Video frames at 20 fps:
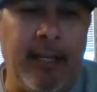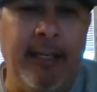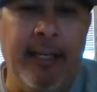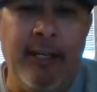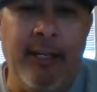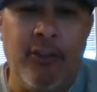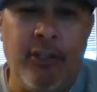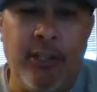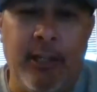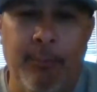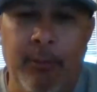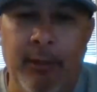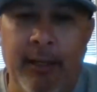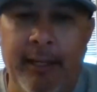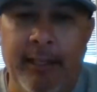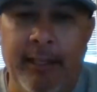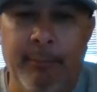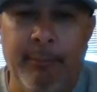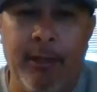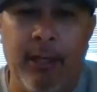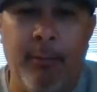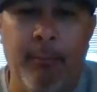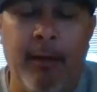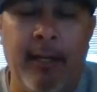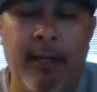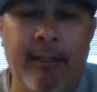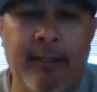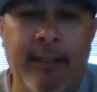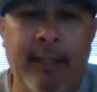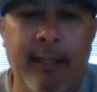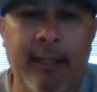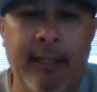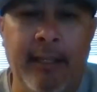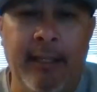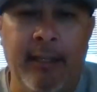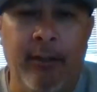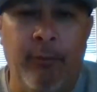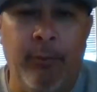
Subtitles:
Ganesha playing in the Miramonte League